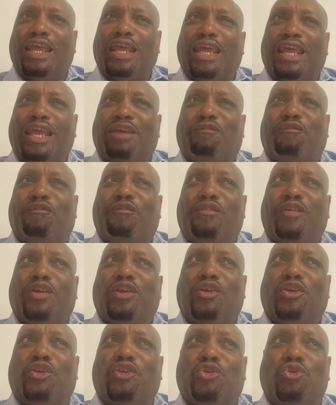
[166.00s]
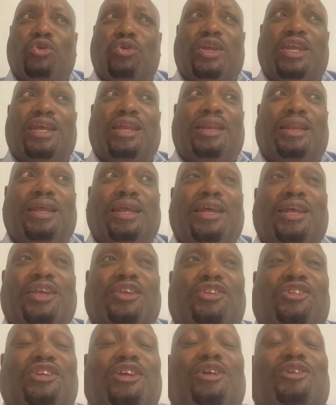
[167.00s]
if you can
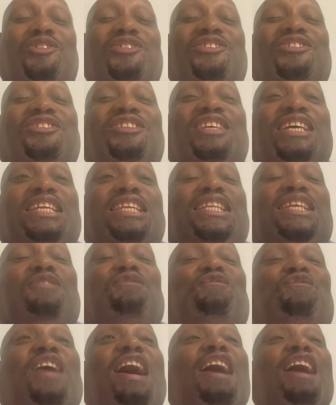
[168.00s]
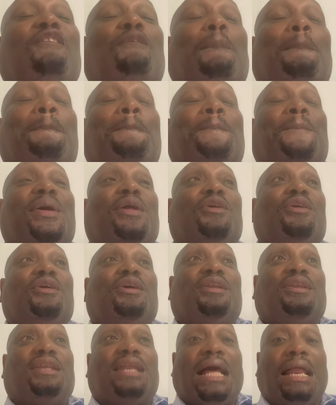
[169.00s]
sell $65
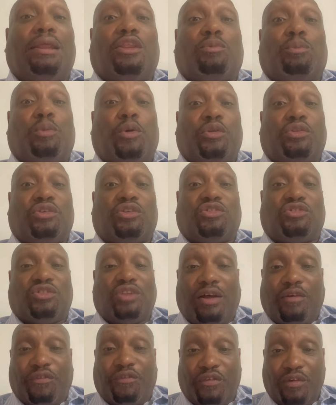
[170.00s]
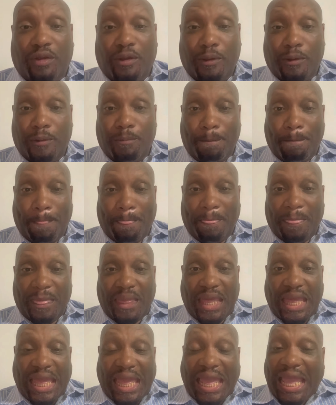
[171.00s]
billion worth of stuff
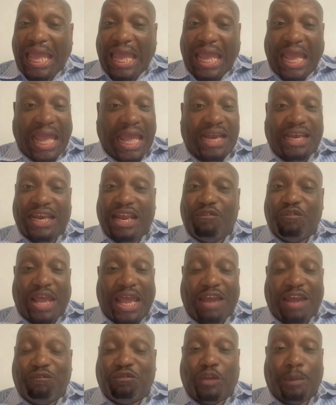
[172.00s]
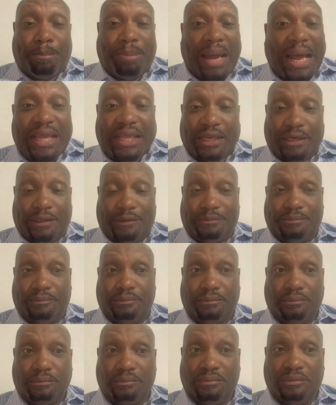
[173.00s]
and never have to buy it?
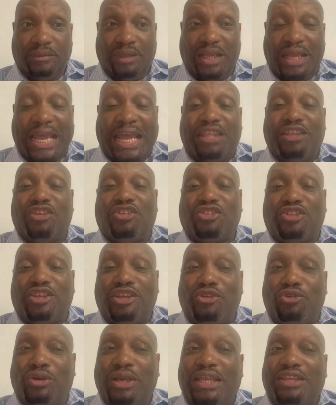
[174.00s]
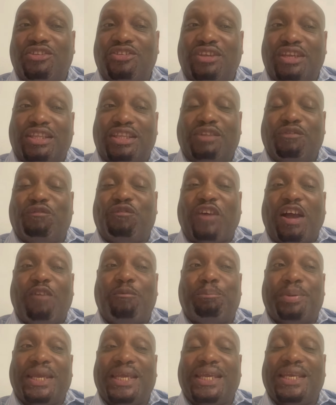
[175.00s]
And you're sitting on that
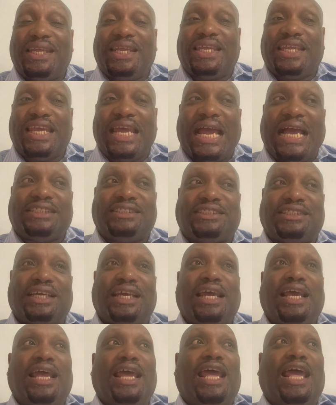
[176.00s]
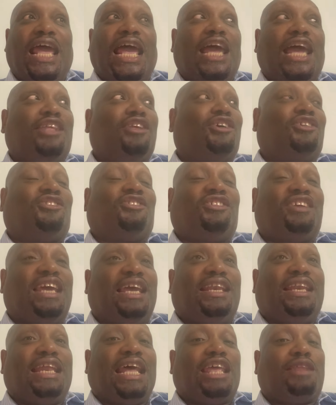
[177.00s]
$65 billion in cash, and you're
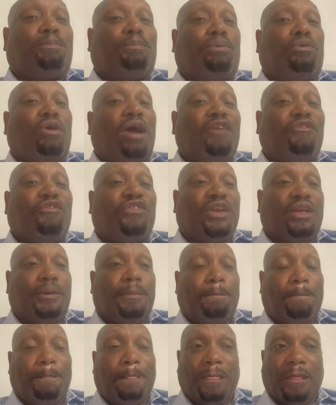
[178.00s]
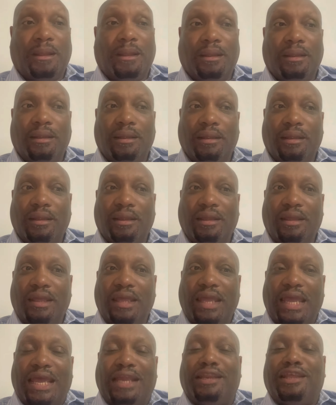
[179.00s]
saying that's profit,
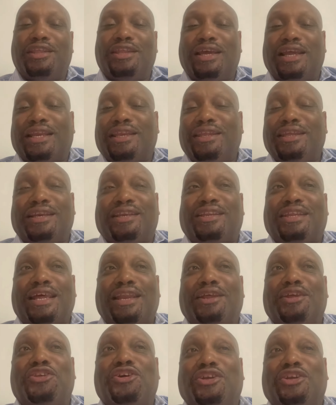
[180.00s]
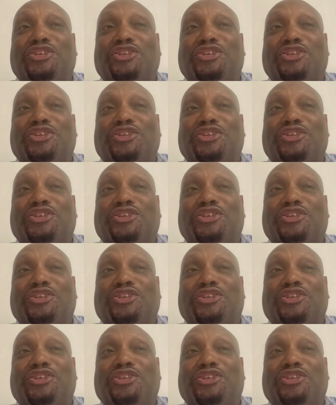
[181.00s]
and then you're telling your